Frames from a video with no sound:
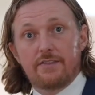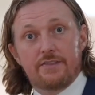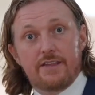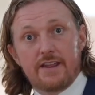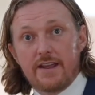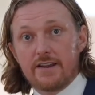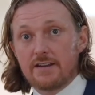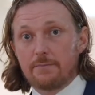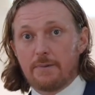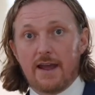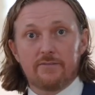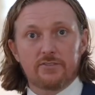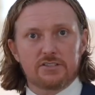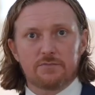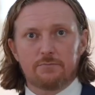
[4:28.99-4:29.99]
they end up
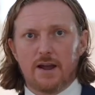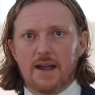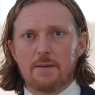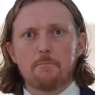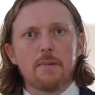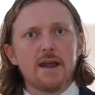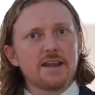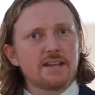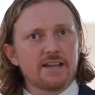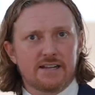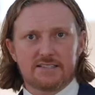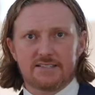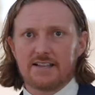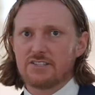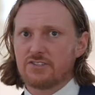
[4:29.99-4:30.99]
having to buy many
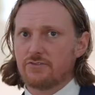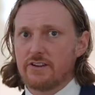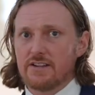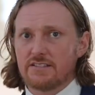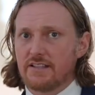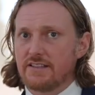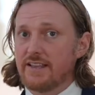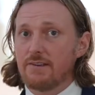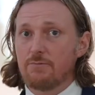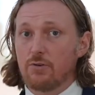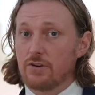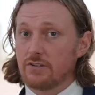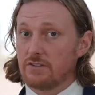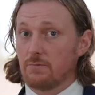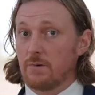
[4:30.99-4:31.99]
accessories that they
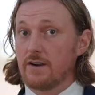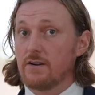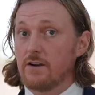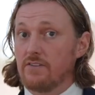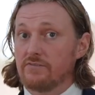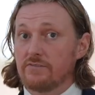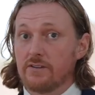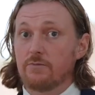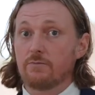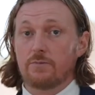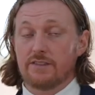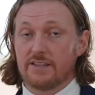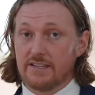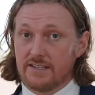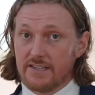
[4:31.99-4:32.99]
weren't aware of
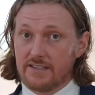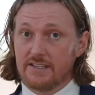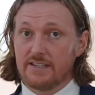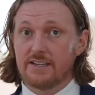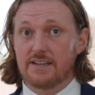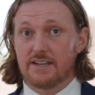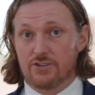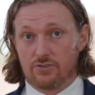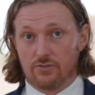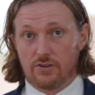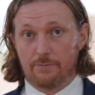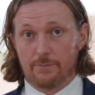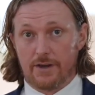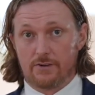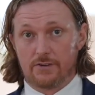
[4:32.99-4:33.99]
when they did the initial
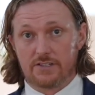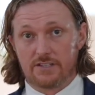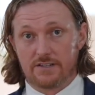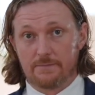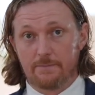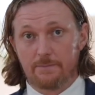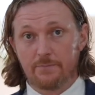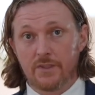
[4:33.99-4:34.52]
comparison.